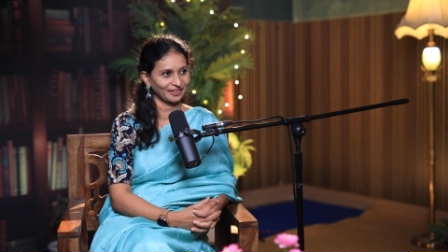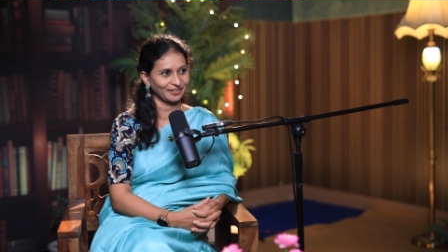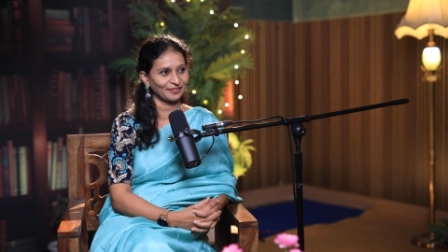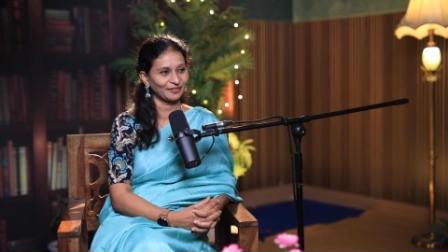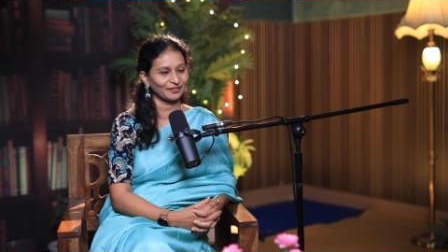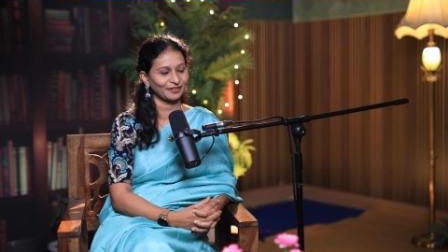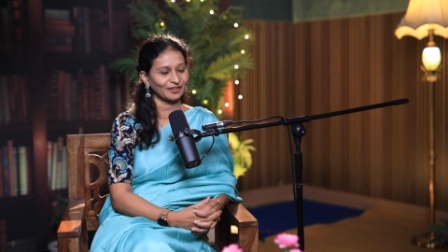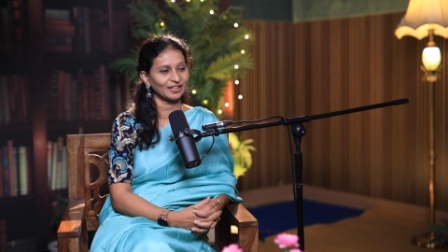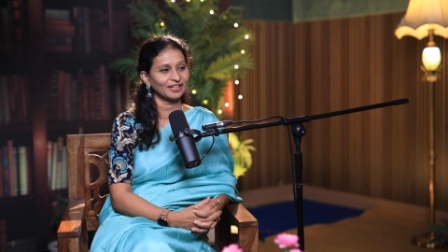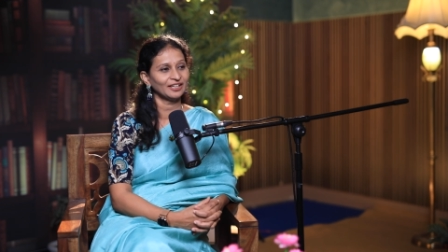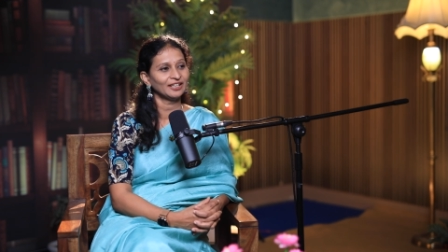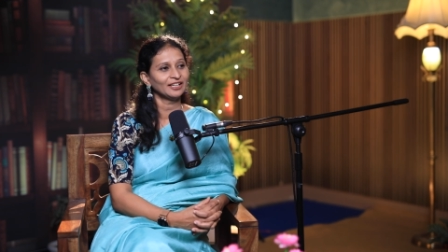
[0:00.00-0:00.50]

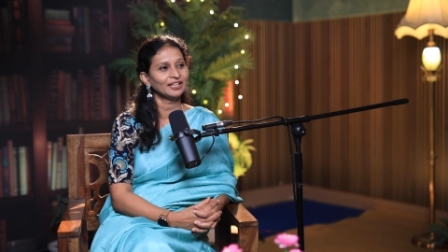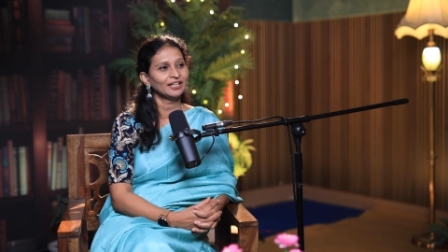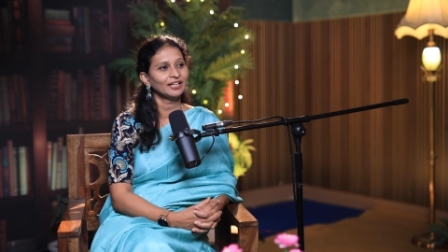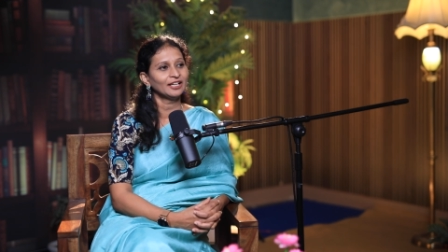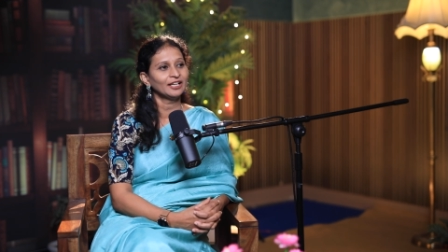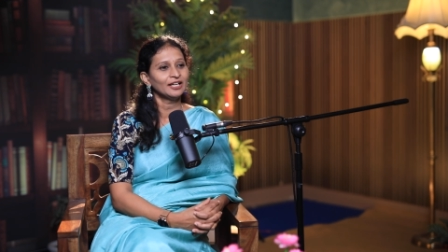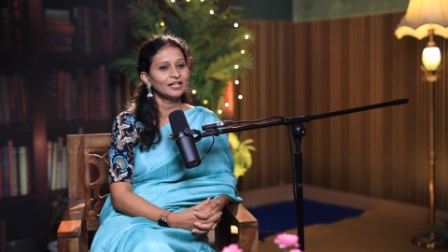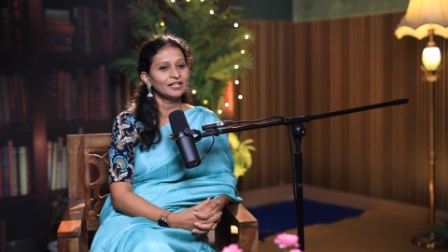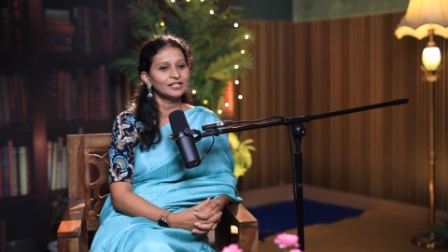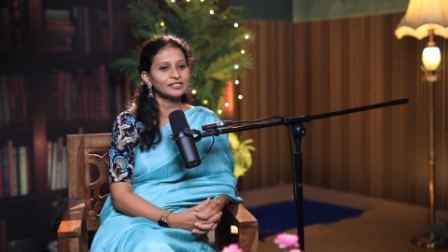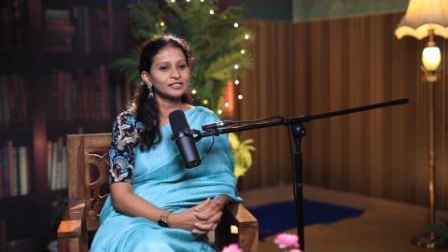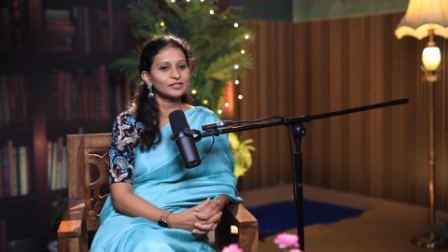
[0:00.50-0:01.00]
Okay.
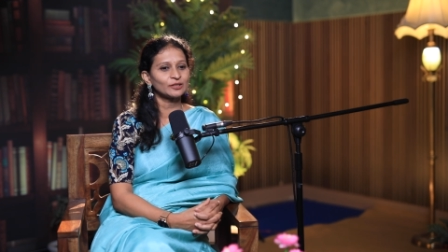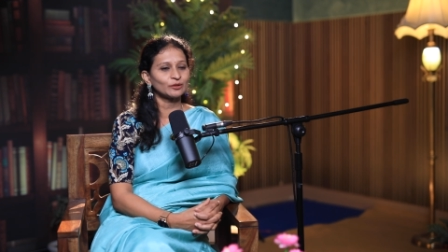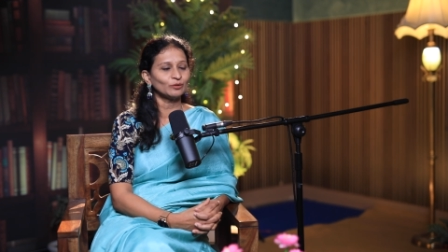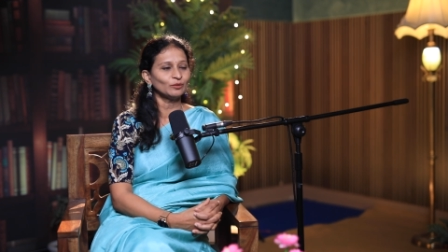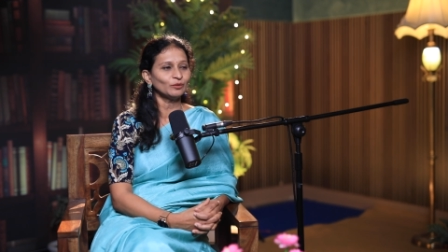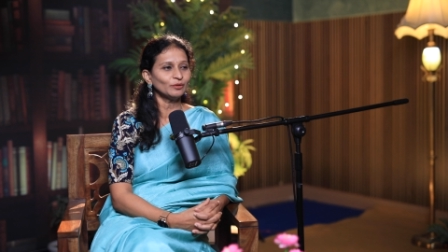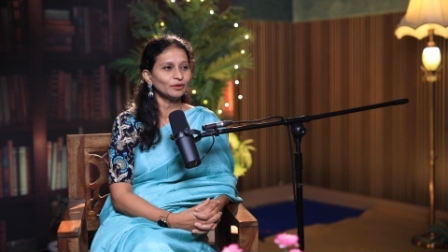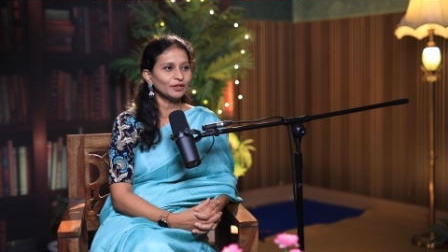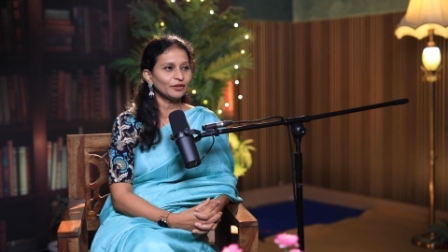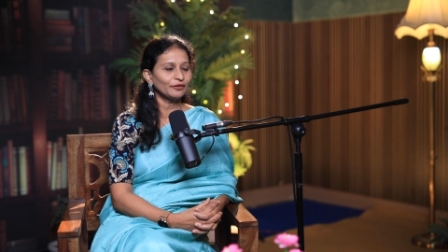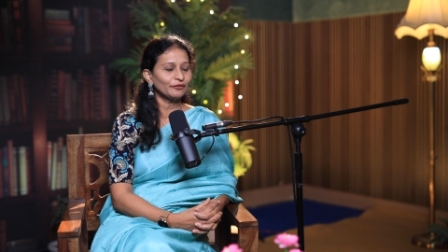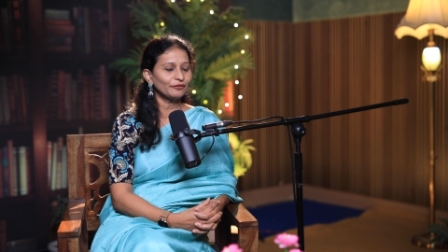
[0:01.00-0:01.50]

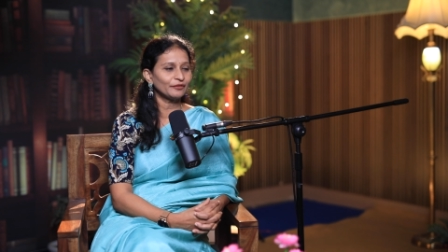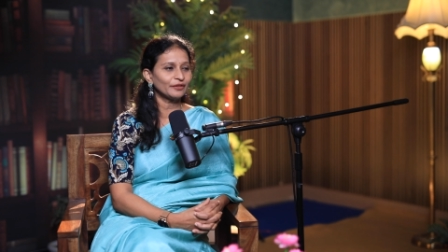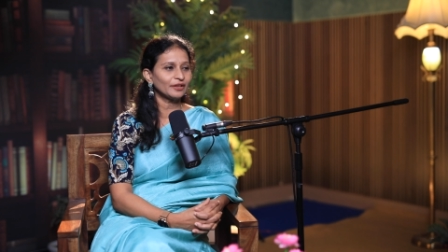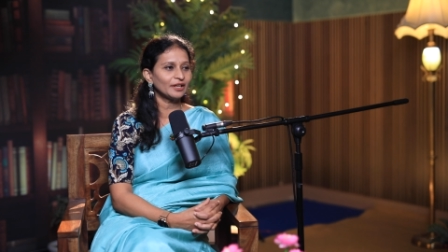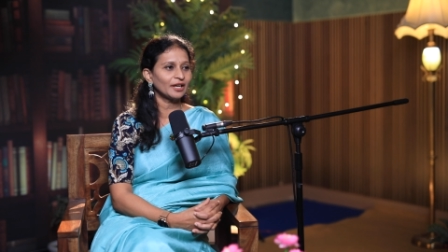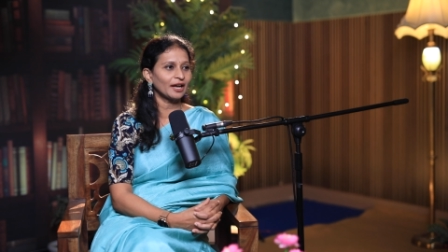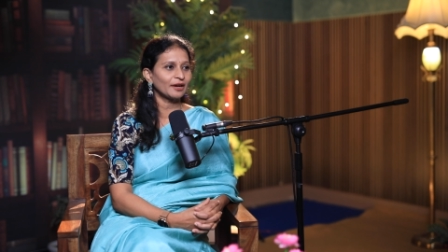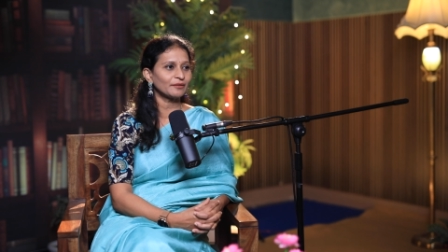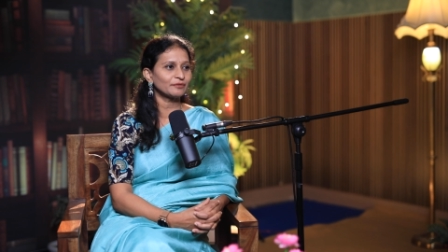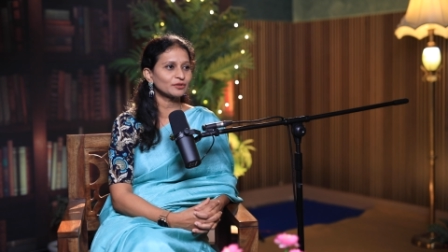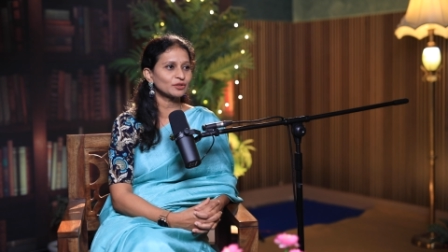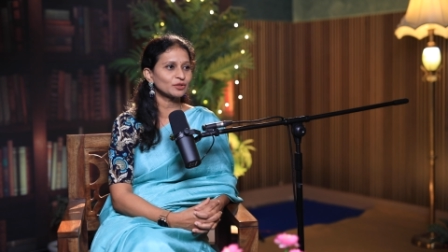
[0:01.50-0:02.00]
So if we
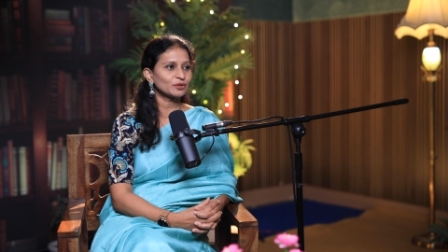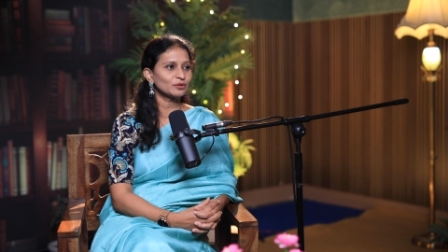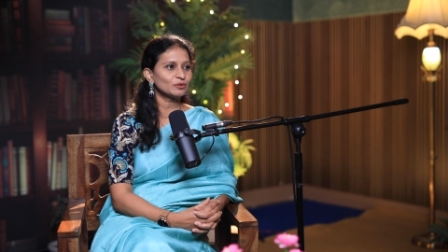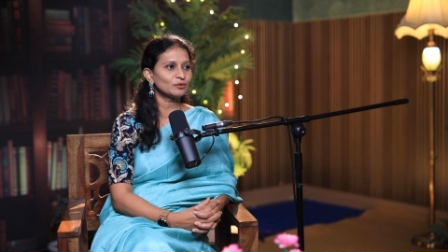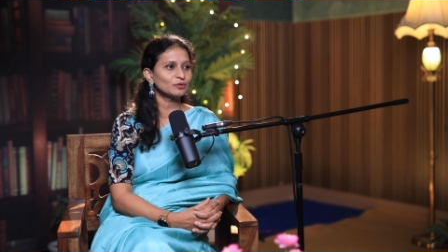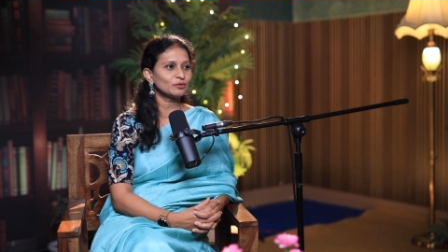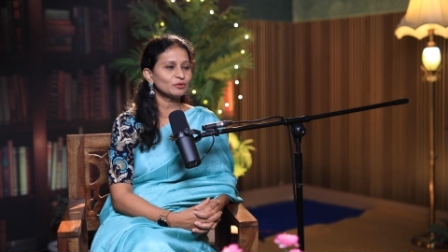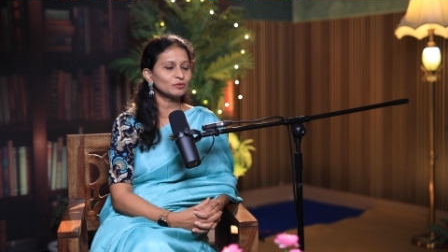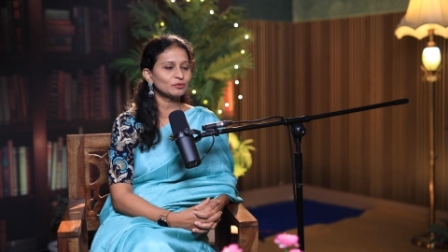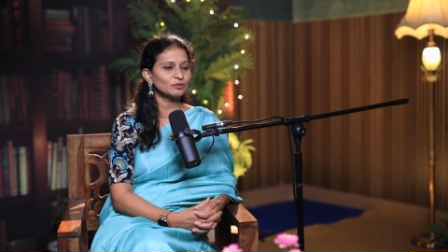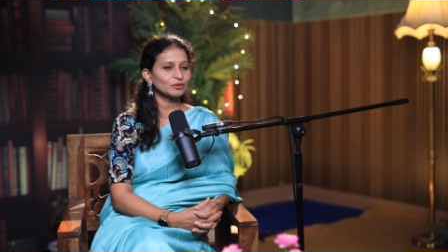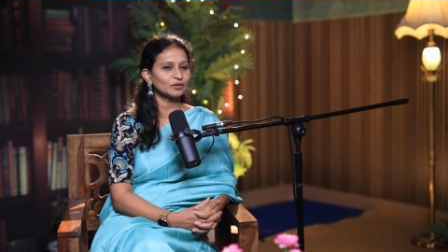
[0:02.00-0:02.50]
have
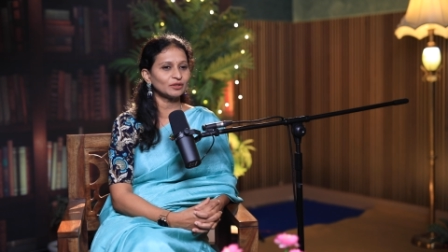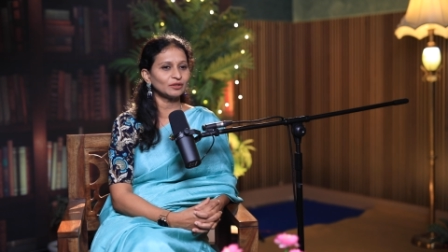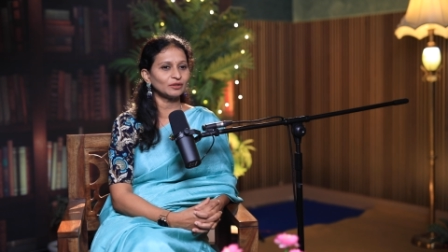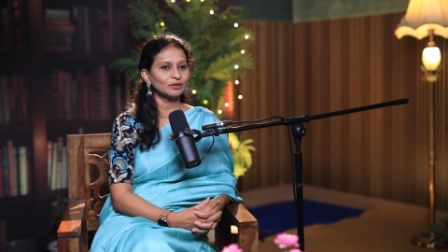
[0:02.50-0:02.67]
to